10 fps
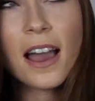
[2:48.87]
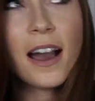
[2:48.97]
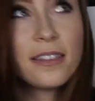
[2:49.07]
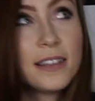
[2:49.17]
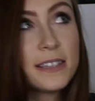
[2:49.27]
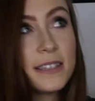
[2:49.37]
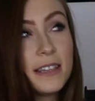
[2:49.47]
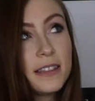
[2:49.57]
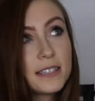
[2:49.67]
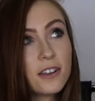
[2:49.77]
I got this
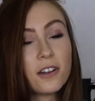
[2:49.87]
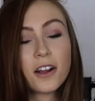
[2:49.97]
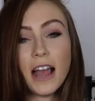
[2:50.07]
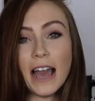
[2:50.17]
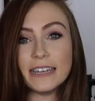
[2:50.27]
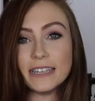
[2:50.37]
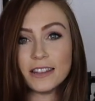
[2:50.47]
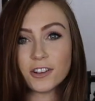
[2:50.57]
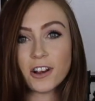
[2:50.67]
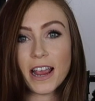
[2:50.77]
in this color and
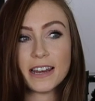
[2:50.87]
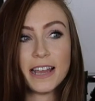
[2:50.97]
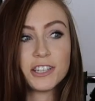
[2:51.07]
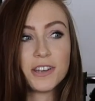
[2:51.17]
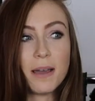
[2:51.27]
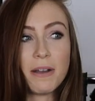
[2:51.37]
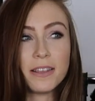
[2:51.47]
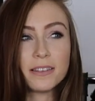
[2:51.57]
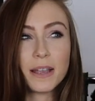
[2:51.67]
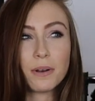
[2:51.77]
in the grey H&M. I
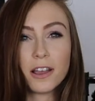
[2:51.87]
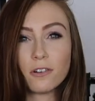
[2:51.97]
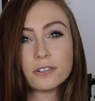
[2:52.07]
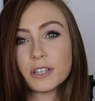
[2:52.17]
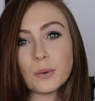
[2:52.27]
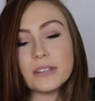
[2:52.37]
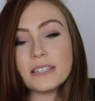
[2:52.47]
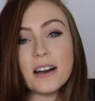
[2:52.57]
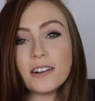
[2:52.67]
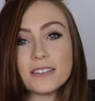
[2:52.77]
think they were like under
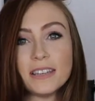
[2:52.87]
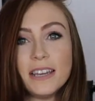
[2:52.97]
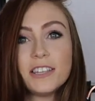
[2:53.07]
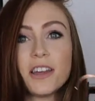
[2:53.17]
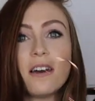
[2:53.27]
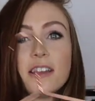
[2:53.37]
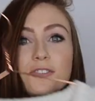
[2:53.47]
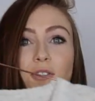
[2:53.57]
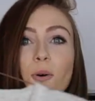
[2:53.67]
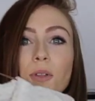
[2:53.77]
$20 each, and I
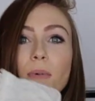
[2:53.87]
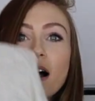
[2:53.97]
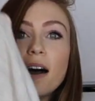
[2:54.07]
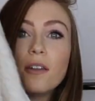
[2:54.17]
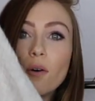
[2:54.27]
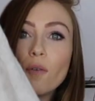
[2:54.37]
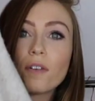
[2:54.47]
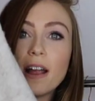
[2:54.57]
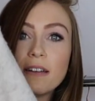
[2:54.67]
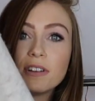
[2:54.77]
throw them on
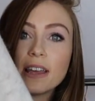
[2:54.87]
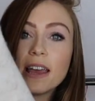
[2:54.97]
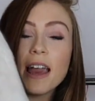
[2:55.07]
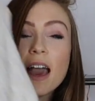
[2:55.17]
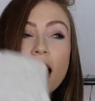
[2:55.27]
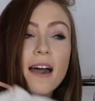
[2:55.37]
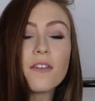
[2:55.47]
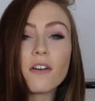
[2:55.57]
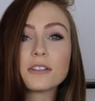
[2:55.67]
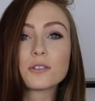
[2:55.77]
over everything. And
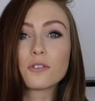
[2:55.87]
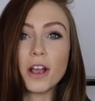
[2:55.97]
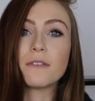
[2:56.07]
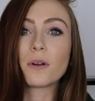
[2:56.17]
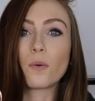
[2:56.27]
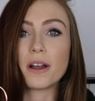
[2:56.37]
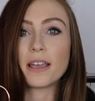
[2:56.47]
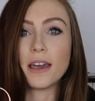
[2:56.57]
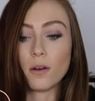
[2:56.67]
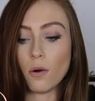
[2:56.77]
they're also great for
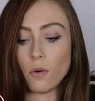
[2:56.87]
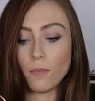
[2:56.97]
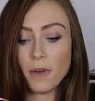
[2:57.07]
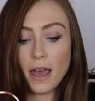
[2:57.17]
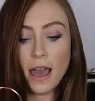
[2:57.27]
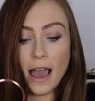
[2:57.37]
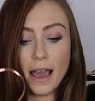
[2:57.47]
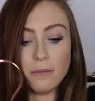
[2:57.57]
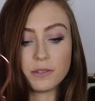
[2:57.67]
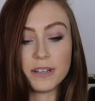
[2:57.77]
working at home.
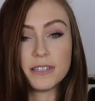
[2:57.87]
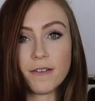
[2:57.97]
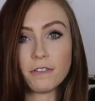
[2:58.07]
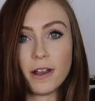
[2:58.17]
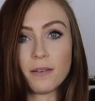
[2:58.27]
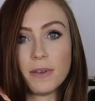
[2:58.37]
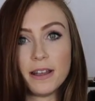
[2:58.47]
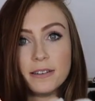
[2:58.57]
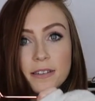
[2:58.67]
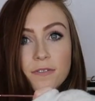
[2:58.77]
So I definitely
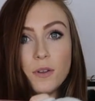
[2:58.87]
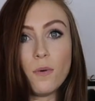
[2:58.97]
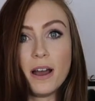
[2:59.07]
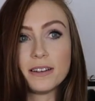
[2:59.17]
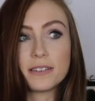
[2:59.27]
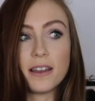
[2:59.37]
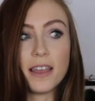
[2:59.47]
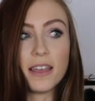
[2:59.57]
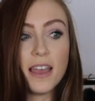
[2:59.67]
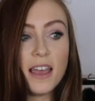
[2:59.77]
recommend, if you want
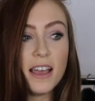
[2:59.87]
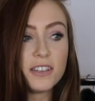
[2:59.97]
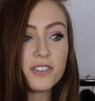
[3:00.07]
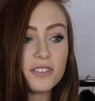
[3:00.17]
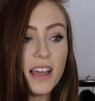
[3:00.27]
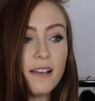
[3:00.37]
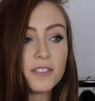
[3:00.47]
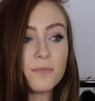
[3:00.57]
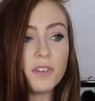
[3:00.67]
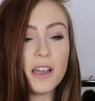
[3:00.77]
like just to
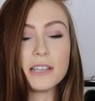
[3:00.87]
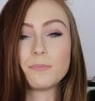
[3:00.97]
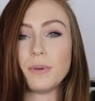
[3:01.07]
have some nice